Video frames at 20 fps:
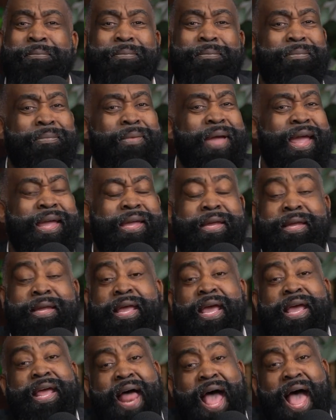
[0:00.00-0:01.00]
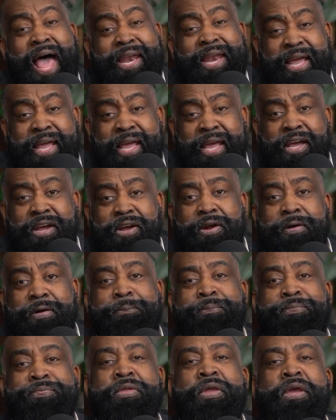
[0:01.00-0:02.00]
Man, get out of here.
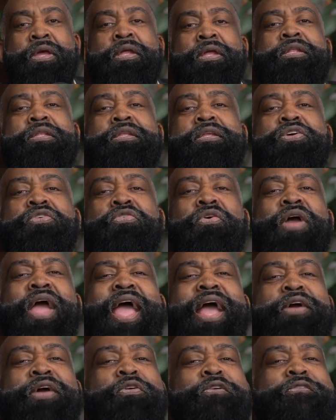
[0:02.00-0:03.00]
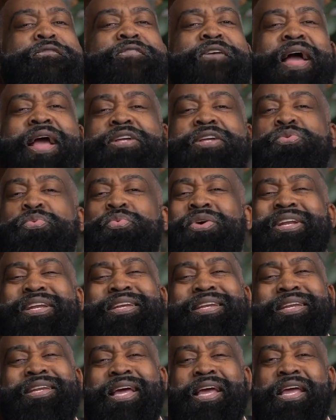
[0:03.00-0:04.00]
Equifax
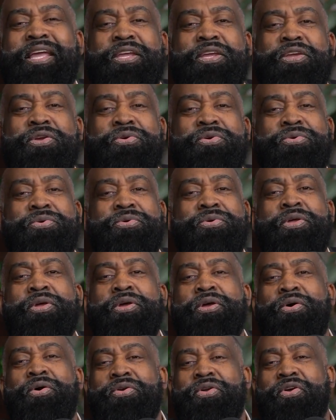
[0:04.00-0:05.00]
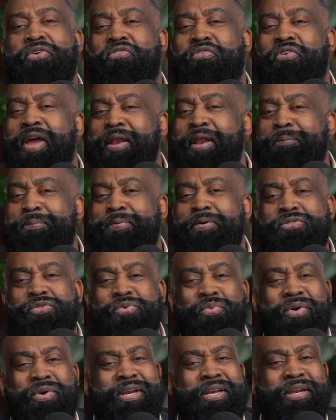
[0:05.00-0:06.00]
wouldn't let you, or the credit bureaus
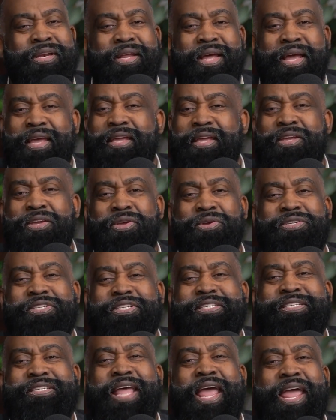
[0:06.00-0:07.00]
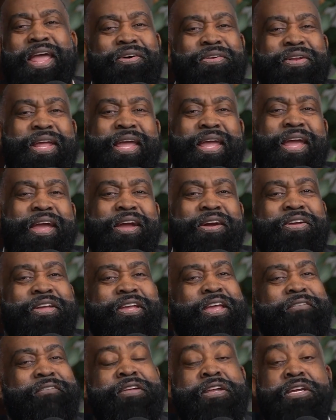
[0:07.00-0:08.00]
wouldn't let you stay on the air
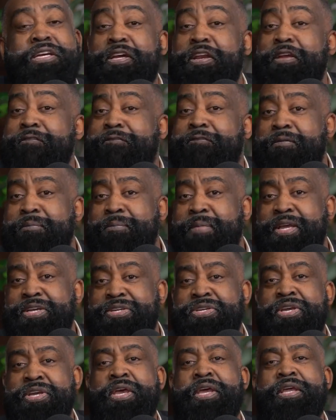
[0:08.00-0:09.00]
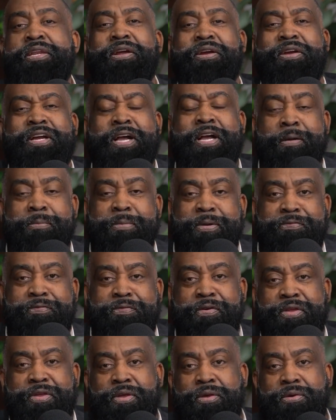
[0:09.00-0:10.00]
giving good information. They're coming
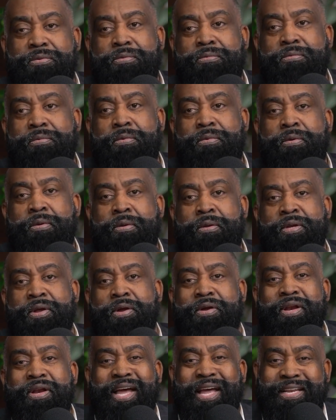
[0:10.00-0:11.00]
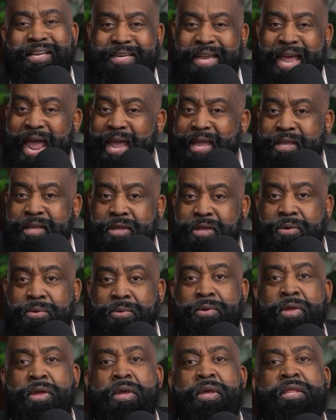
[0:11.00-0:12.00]
for you. They're going to attack you.
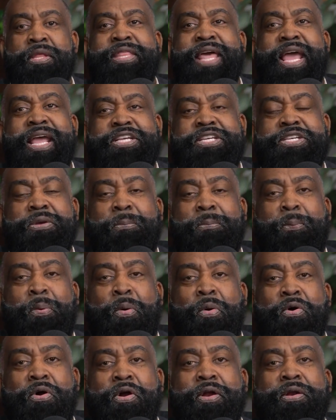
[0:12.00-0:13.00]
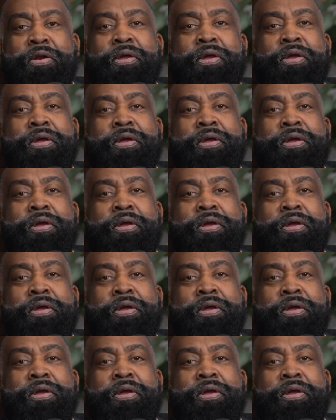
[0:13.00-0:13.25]
They support